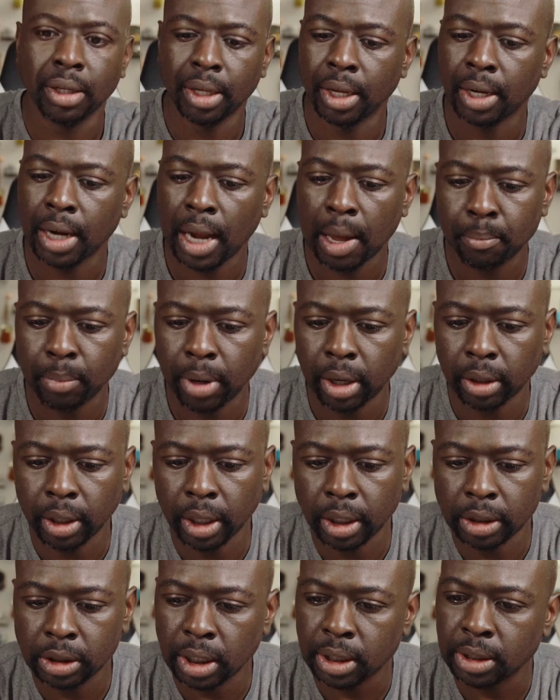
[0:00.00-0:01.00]
again, I
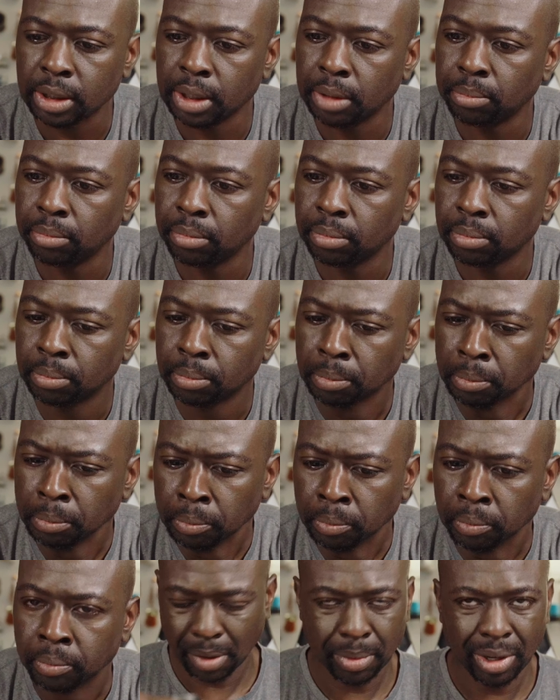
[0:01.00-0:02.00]
barely adjust it.
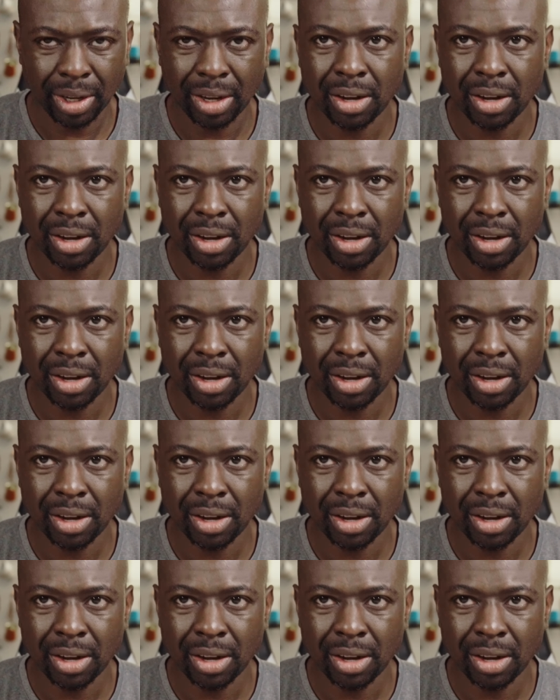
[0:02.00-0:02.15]
I mean,